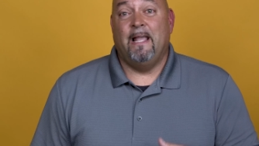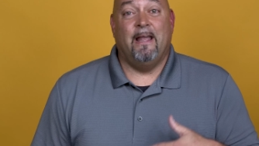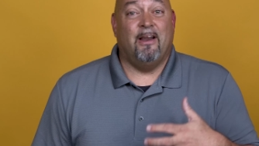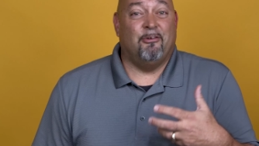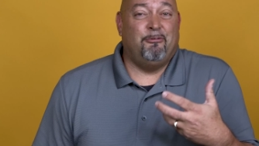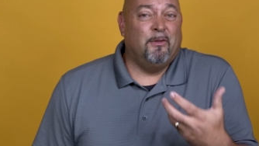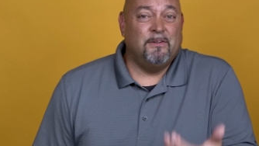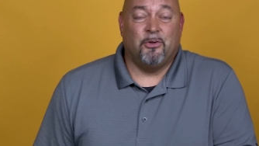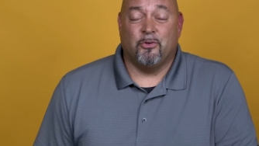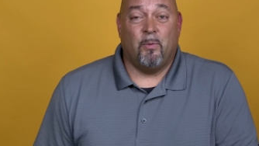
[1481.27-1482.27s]
eh, or feel
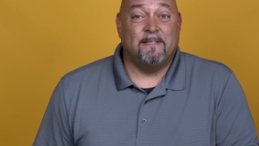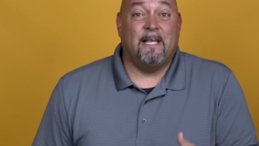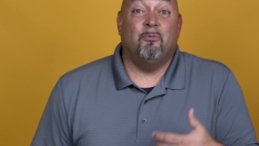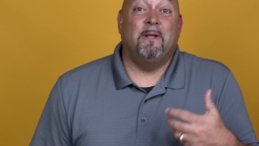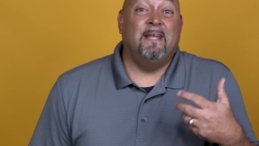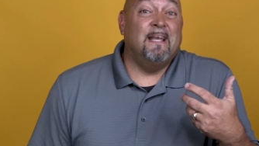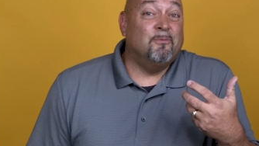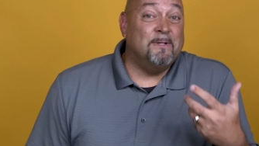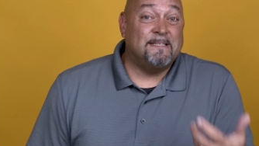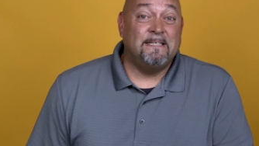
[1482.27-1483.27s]
these earthquakes and we
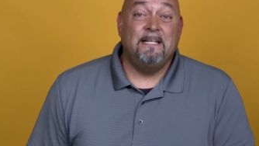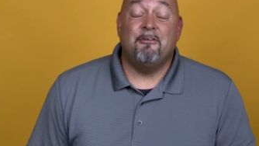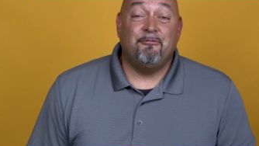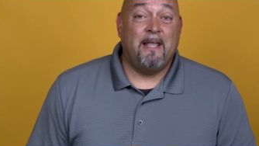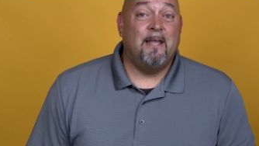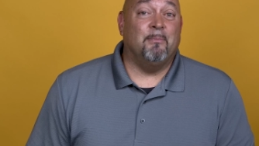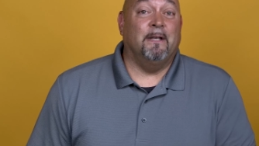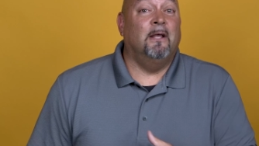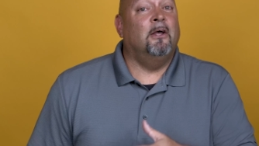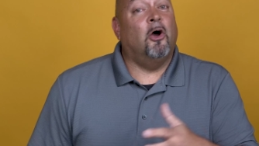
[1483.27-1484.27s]
we see the
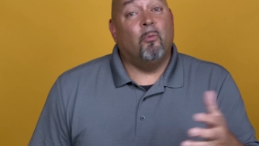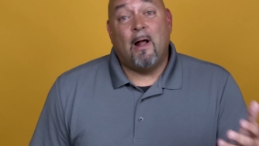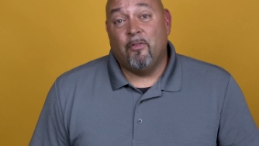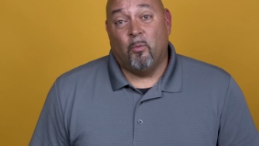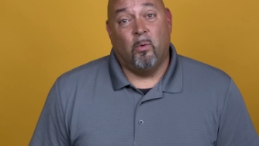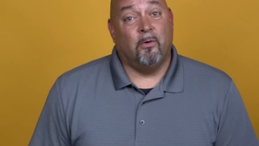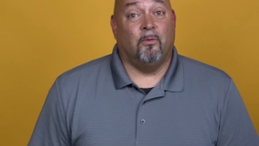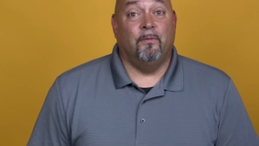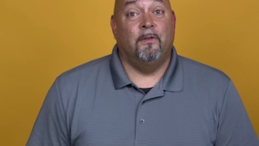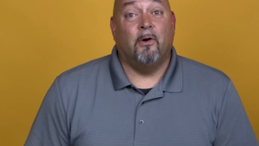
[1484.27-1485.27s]
famine around the
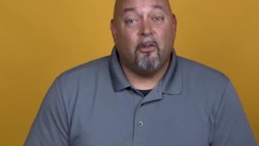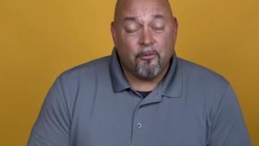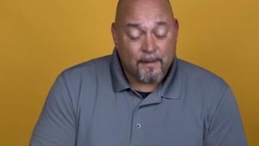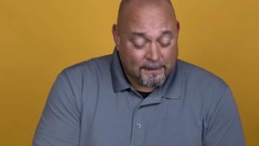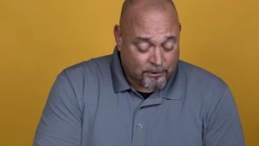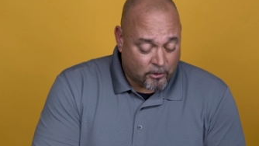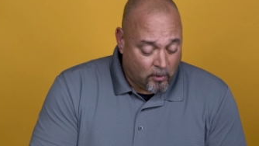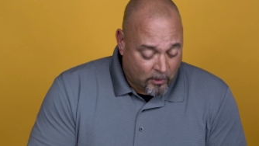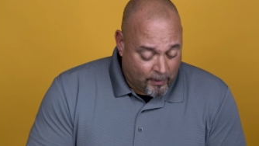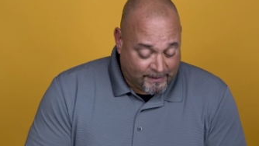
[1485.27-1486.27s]
world there are other things that are
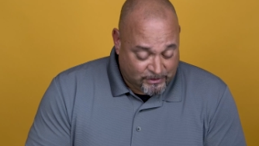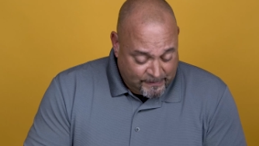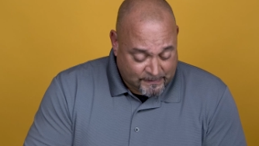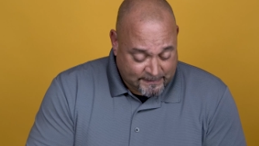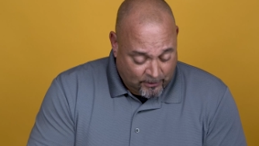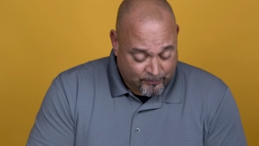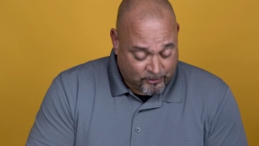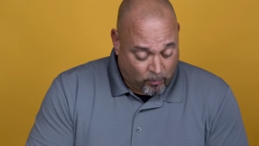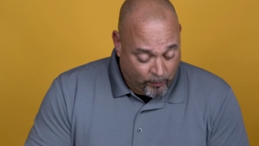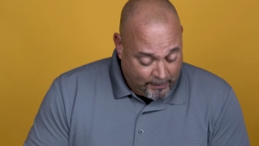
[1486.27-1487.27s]
going on and jesus tells
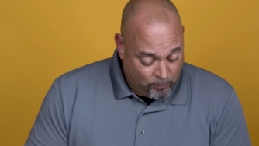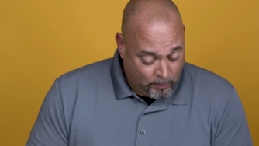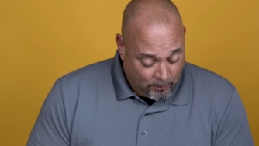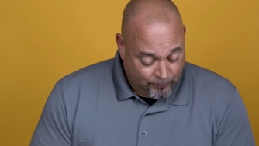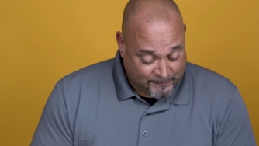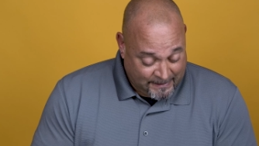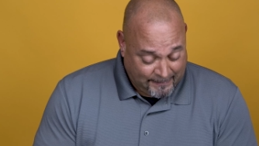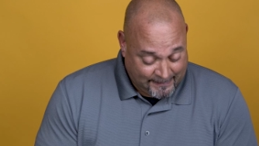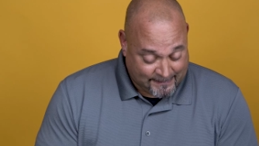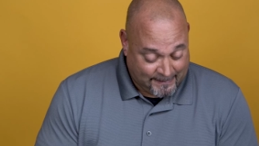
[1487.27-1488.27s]
us that we will see
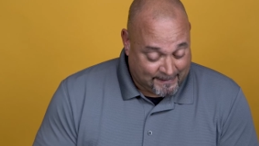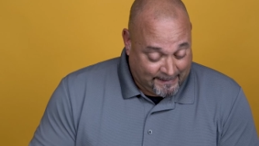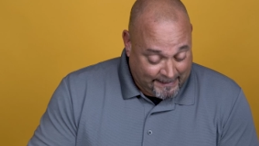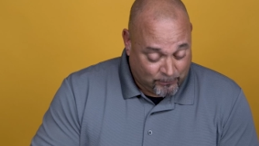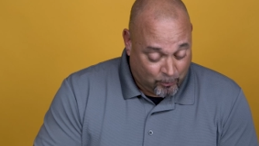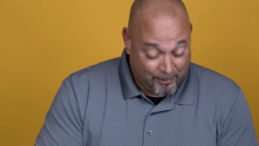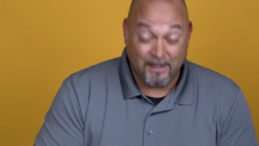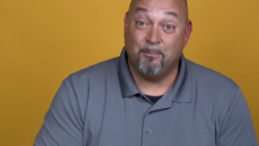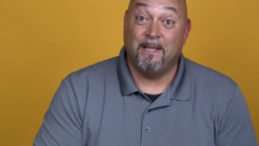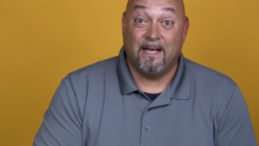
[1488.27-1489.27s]
these things and these will be
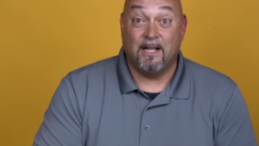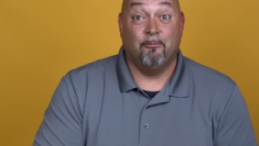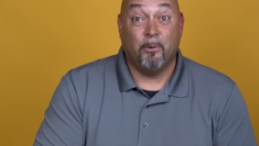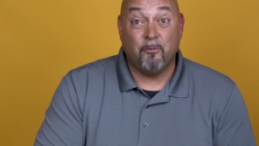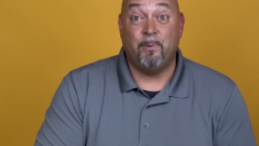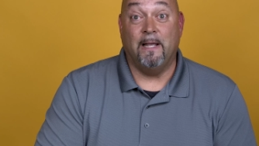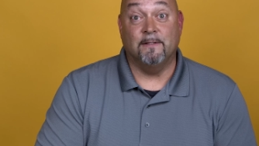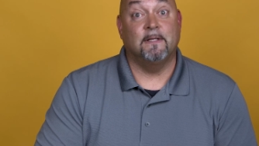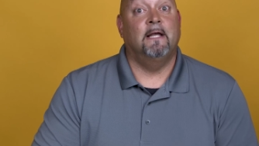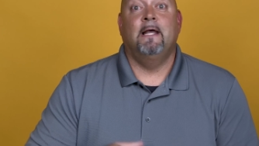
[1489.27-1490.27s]
the beginning of birth
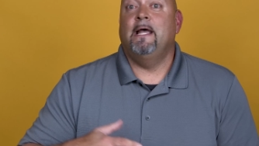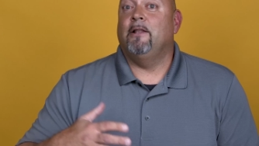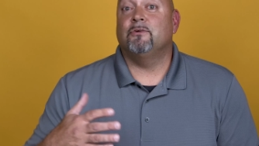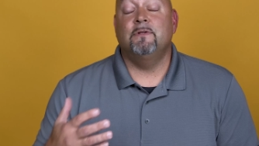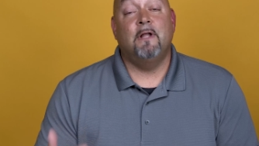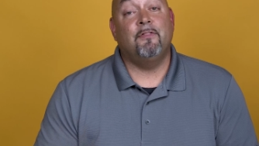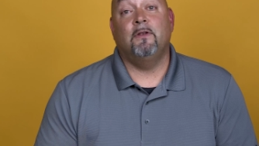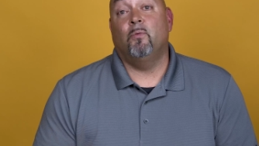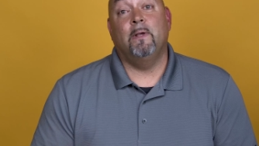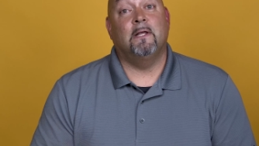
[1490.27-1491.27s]
pains and there's
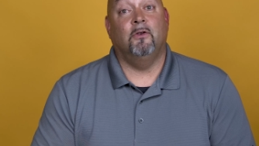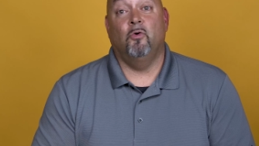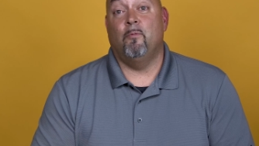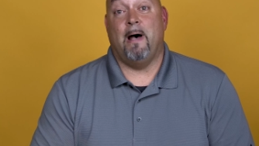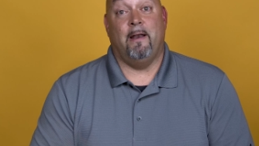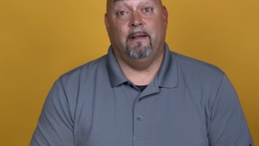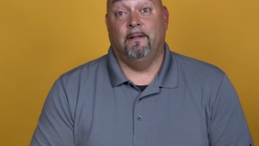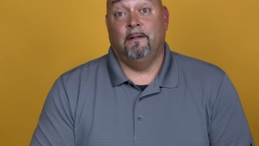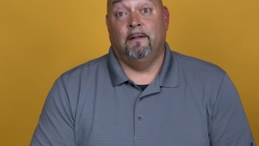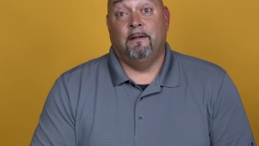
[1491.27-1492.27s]
nothing that we can do about it
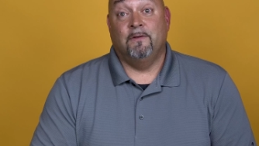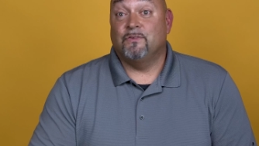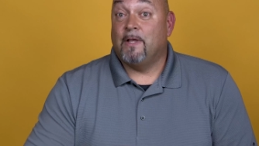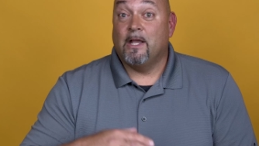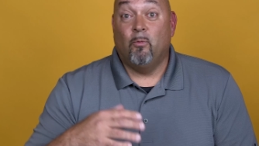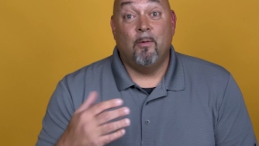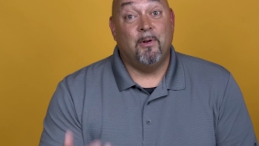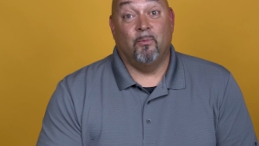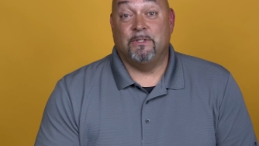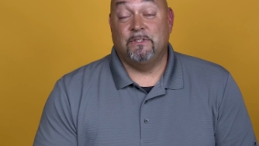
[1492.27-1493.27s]
just like a
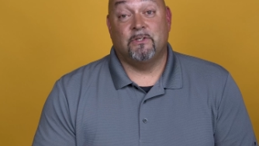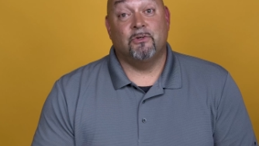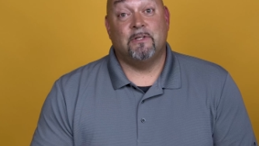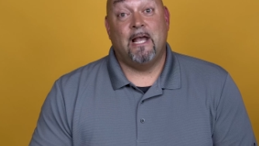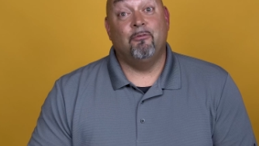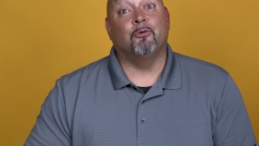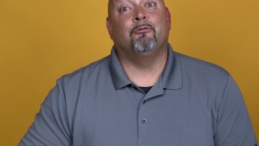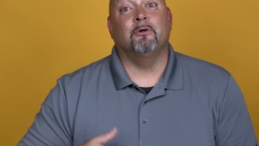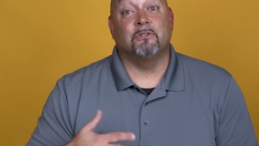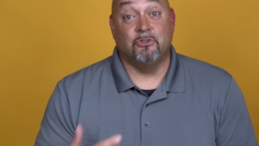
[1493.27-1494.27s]
woman when she starts to have those
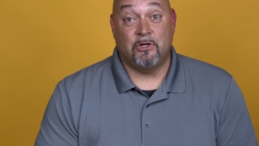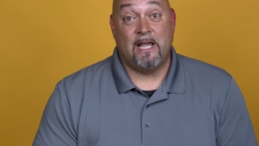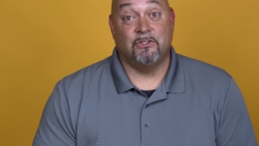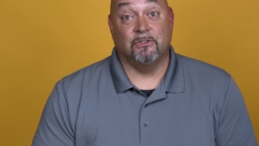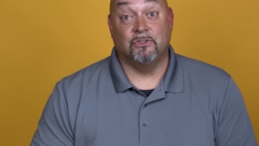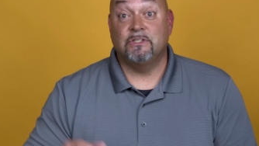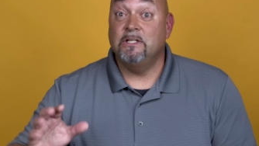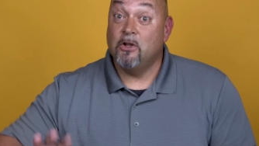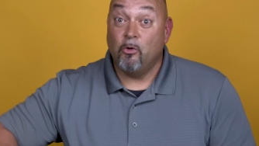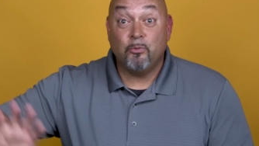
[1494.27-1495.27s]
first contractions
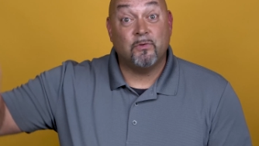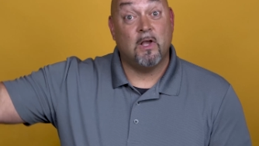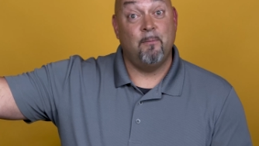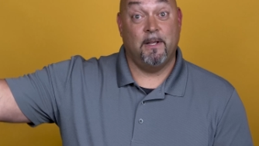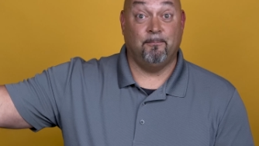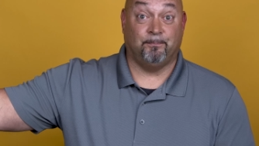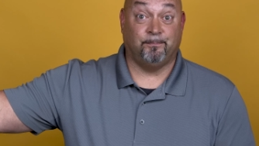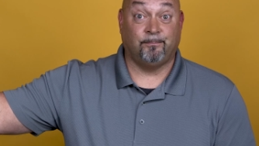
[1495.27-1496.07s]
she knows what's coming